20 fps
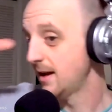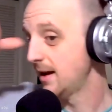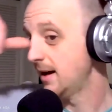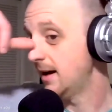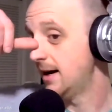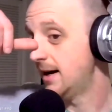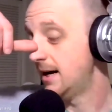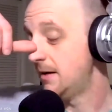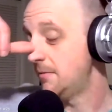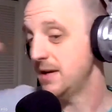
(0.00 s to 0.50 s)

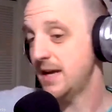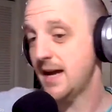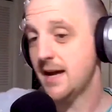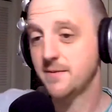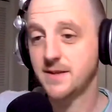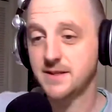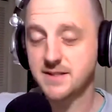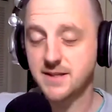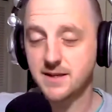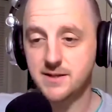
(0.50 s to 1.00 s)
But yeah,
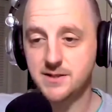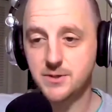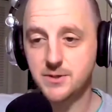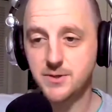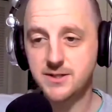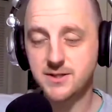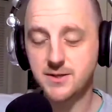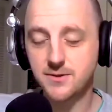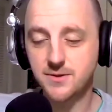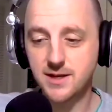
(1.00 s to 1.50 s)
that's going to do
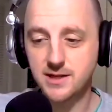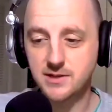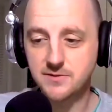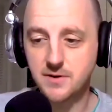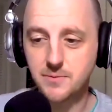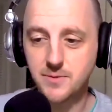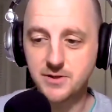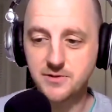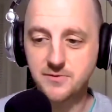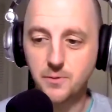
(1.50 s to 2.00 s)
it. So thanks
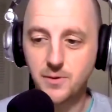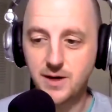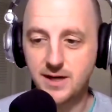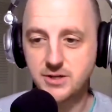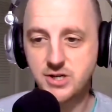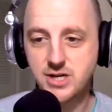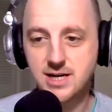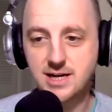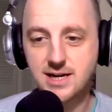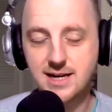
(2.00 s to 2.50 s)
very much for
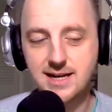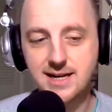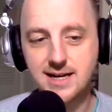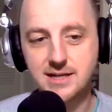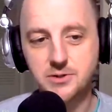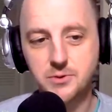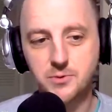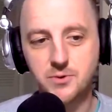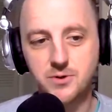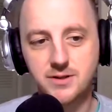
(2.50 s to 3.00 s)
watching
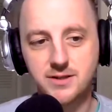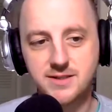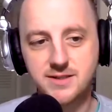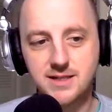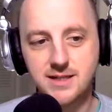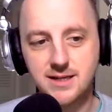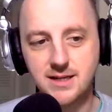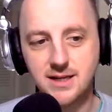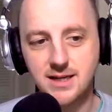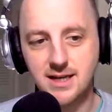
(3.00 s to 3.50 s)
and or
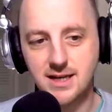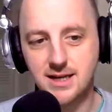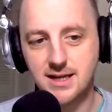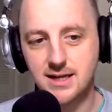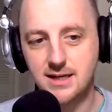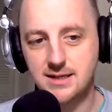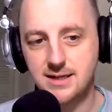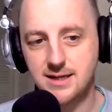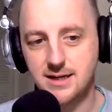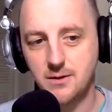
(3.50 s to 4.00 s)
listening,
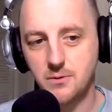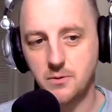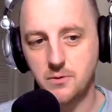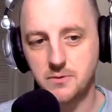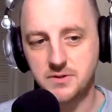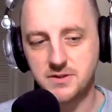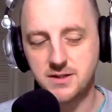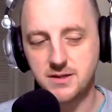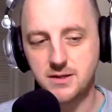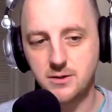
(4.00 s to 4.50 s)
and we
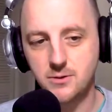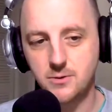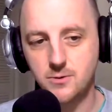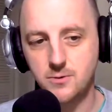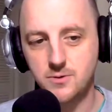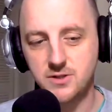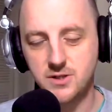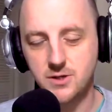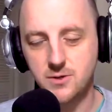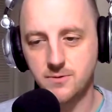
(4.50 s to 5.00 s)
will see
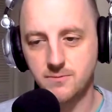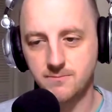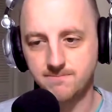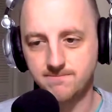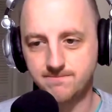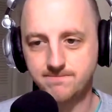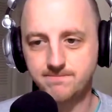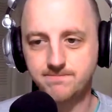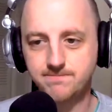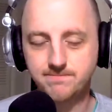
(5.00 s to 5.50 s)
you
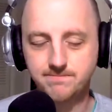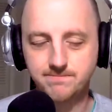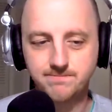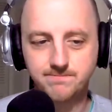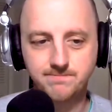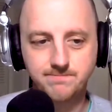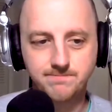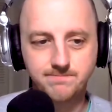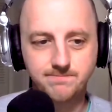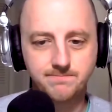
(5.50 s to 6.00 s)

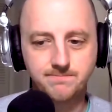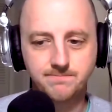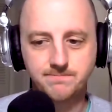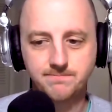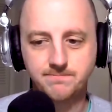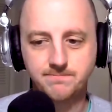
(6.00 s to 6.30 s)
soon.